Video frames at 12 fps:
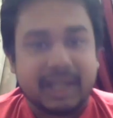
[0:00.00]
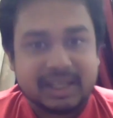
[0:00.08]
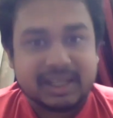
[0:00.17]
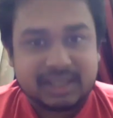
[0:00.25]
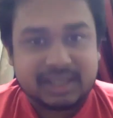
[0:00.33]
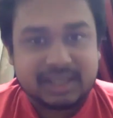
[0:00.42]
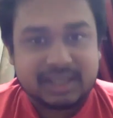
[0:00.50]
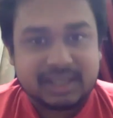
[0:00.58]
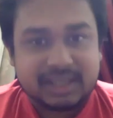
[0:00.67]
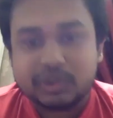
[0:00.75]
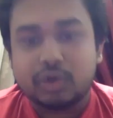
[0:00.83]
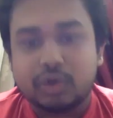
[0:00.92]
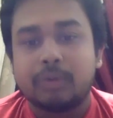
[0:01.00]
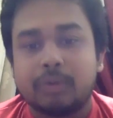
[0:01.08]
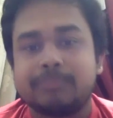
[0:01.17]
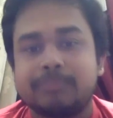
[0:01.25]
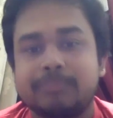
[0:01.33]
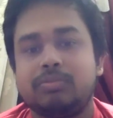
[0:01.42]
easy. So
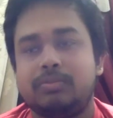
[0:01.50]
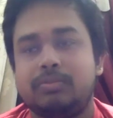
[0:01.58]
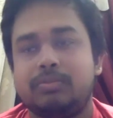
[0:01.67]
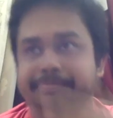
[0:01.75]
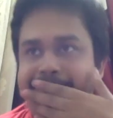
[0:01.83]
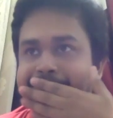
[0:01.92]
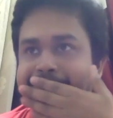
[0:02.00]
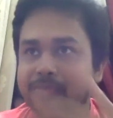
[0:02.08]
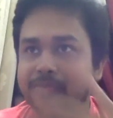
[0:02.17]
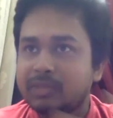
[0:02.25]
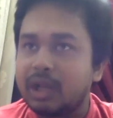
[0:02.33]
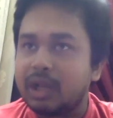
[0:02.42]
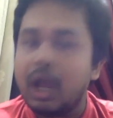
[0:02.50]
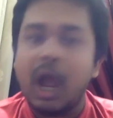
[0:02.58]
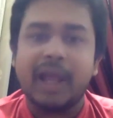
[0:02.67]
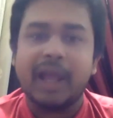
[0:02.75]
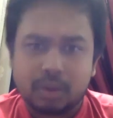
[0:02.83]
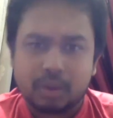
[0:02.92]

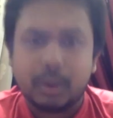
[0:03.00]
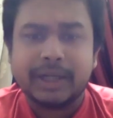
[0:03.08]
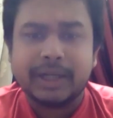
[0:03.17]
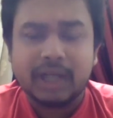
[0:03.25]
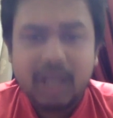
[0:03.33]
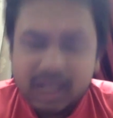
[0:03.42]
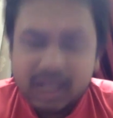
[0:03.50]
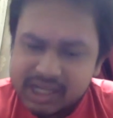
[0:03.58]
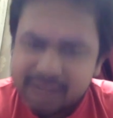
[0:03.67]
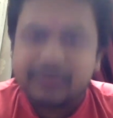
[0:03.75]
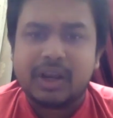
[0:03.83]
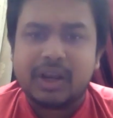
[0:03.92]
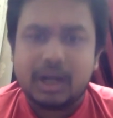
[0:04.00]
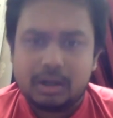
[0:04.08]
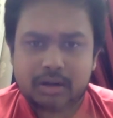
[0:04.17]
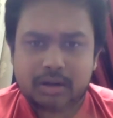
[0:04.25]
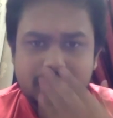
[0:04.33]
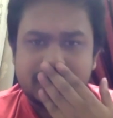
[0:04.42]
I had quite difficult
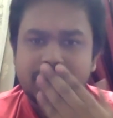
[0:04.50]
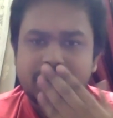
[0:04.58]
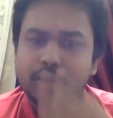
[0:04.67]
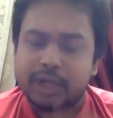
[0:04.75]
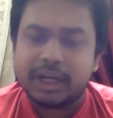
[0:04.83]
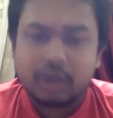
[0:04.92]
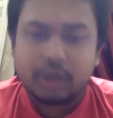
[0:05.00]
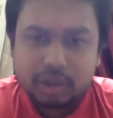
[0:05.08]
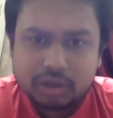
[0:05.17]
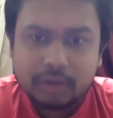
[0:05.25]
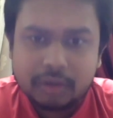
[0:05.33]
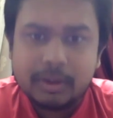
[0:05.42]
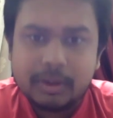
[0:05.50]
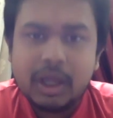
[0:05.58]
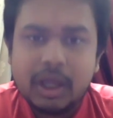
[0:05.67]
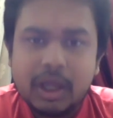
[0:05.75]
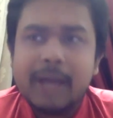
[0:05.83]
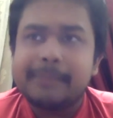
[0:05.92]
routine also,
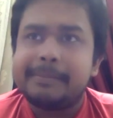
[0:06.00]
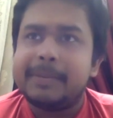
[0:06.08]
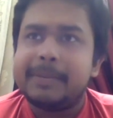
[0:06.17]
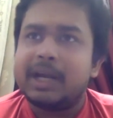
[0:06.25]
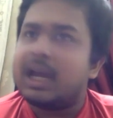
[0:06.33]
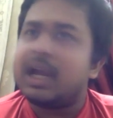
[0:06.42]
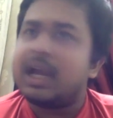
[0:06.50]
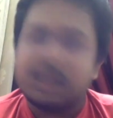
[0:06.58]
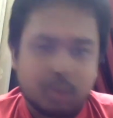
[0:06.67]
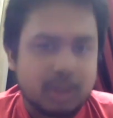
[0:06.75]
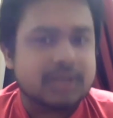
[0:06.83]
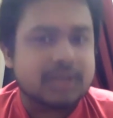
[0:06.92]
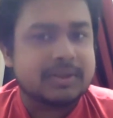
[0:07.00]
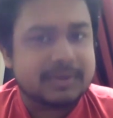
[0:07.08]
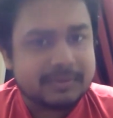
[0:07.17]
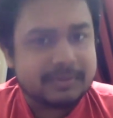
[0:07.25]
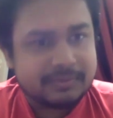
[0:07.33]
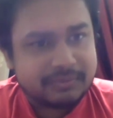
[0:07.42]
but it was
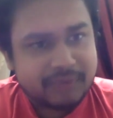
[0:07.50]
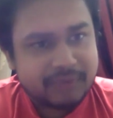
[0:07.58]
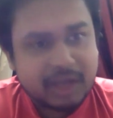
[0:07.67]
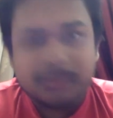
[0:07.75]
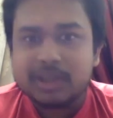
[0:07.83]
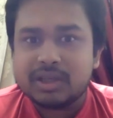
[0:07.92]
very much,